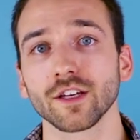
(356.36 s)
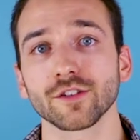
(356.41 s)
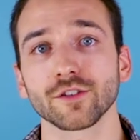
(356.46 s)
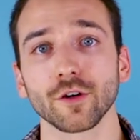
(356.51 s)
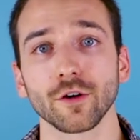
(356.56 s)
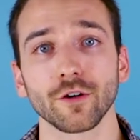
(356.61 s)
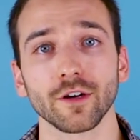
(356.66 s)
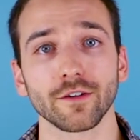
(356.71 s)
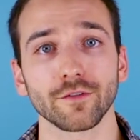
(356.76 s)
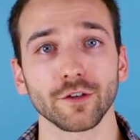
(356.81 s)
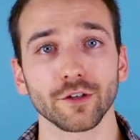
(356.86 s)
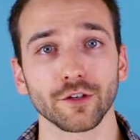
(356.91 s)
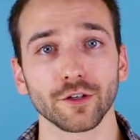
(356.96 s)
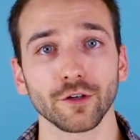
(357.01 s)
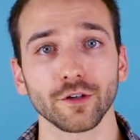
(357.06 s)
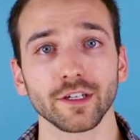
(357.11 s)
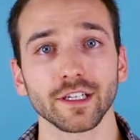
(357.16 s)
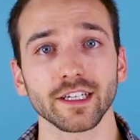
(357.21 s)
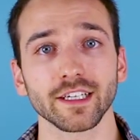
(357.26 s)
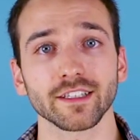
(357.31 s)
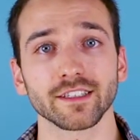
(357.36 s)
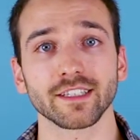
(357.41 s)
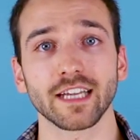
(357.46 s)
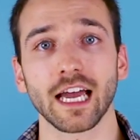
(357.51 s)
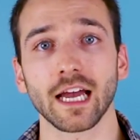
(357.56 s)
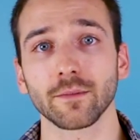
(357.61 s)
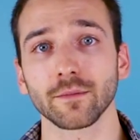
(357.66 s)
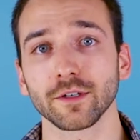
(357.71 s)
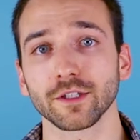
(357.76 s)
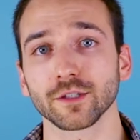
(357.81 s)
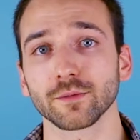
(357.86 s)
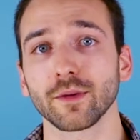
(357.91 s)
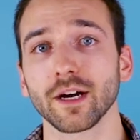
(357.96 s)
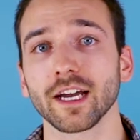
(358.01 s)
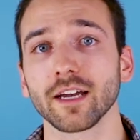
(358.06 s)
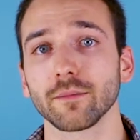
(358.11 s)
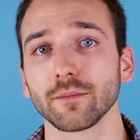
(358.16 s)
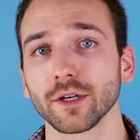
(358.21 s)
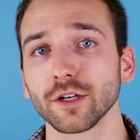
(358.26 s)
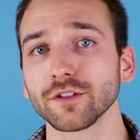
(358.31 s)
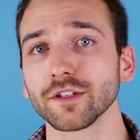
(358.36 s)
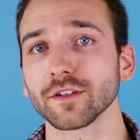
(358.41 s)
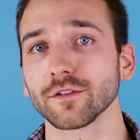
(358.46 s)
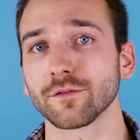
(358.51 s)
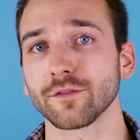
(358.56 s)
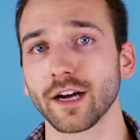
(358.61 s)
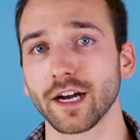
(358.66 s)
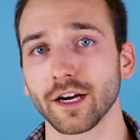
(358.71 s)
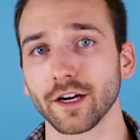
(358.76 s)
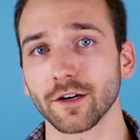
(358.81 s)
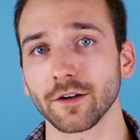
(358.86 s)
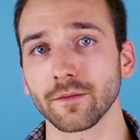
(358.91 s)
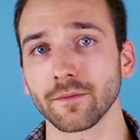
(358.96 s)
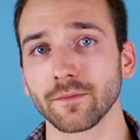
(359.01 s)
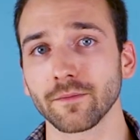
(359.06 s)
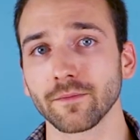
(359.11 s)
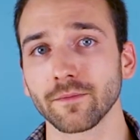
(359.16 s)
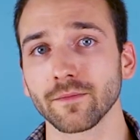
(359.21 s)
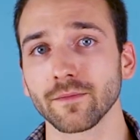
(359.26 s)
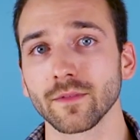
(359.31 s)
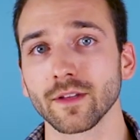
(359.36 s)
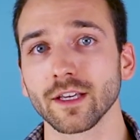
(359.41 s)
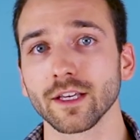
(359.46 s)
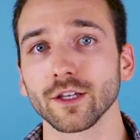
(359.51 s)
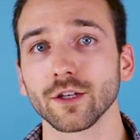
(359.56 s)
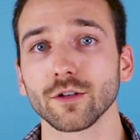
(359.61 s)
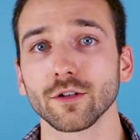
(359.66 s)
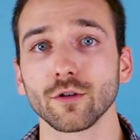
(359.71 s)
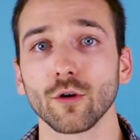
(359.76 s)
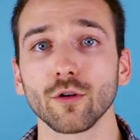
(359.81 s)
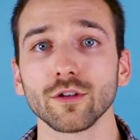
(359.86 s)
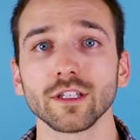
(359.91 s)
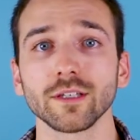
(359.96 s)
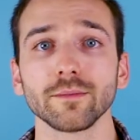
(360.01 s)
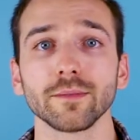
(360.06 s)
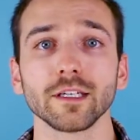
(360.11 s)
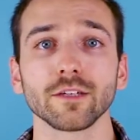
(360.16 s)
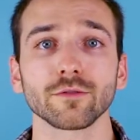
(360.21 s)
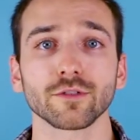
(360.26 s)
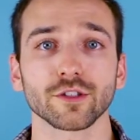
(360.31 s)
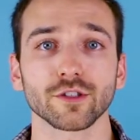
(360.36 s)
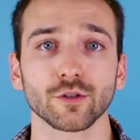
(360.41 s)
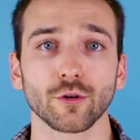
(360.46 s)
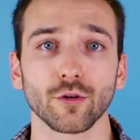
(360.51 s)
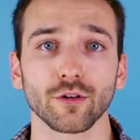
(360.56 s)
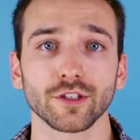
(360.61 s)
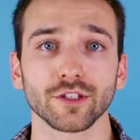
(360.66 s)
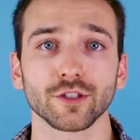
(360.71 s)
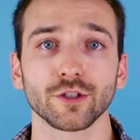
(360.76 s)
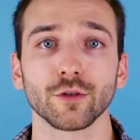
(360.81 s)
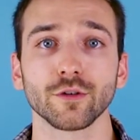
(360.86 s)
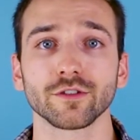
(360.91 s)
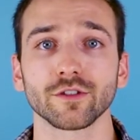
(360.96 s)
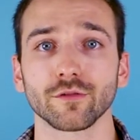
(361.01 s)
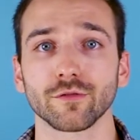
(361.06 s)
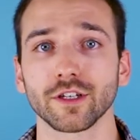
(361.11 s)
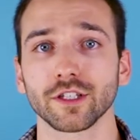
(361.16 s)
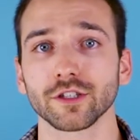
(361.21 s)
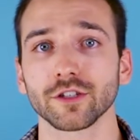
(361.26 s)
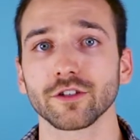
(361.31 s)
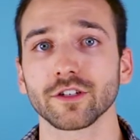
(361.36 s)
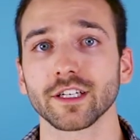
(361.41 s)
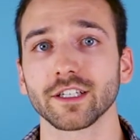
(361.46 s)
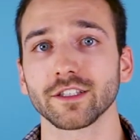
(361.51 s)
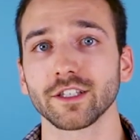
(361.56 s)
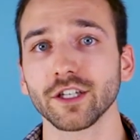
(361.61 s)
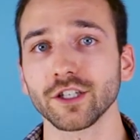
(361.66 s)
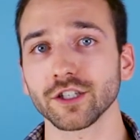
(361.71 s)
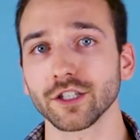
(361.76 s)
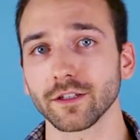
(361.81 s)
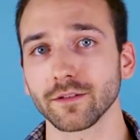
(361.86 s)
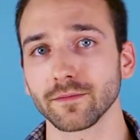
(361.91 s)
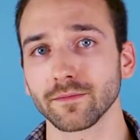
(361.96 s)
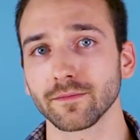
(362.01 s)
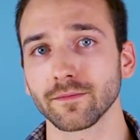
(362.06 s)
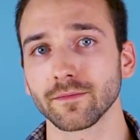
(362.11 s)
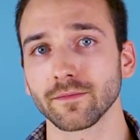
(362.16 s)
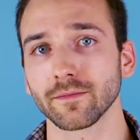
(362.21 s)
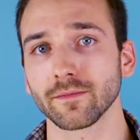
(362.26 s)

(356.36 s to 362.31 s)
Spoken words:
So if your unit is damaged by a building fire, you'll only be restored to its original condition.